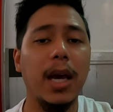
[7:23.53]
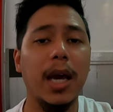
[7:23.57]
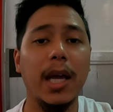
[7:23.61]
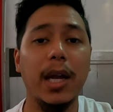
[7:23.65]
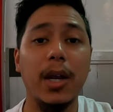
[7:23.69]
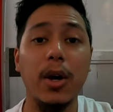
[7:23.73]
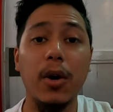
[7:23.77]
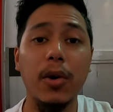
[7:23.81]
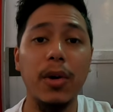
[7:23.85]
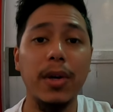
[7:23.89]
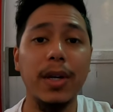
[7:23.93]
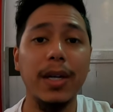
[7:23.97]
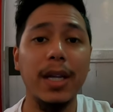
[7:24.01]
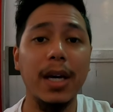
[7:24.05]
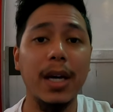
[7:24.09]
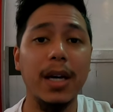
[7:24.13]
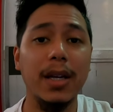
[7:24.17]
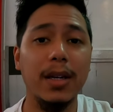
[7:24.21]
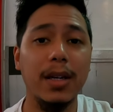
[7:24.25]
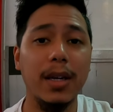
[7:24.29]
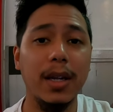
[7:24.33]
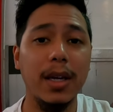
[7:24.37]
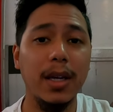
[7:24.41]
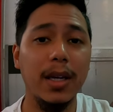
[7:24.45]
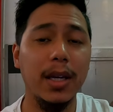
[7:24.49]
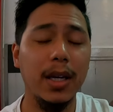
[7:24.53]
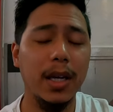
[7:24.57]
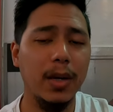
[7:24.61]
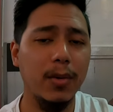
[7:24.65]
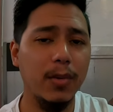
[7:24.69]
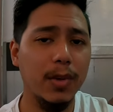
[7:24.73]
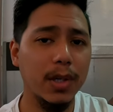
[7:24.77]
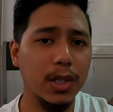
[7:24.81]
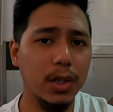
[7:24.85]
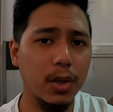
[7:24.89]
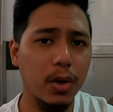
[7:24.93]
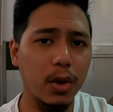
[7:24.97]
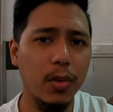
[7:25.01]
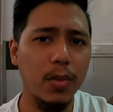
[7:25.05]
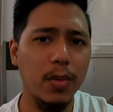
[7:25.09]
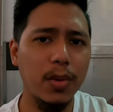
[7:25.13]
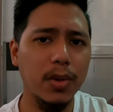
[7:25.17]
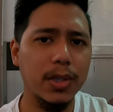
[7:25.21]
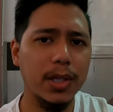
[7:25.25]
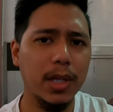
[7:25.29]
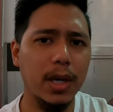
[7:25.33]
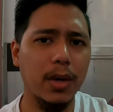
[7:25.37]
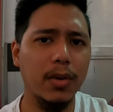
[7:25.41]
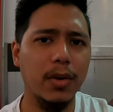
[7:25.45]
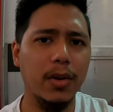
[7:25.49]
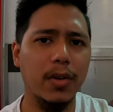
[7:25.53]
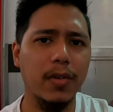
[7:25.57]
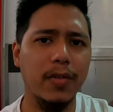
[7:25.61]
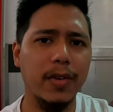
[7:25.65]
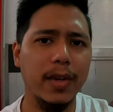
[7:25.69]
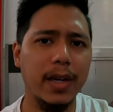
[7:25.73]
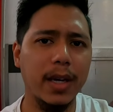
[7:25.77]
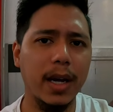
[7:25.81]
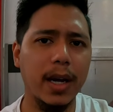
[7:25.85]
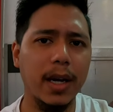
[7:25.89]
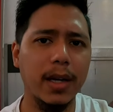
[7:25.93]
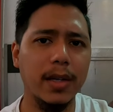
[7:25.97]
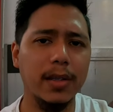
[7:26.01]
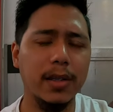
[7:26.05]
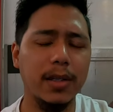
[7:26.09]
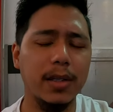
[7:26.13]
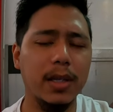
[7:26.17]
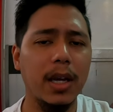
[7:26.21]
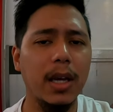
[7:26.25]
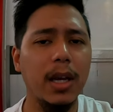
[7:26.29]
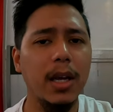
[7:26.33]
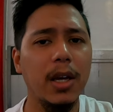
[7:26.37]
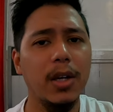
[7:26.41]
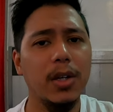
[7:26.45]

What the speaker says: and on that day it was almost out of gas.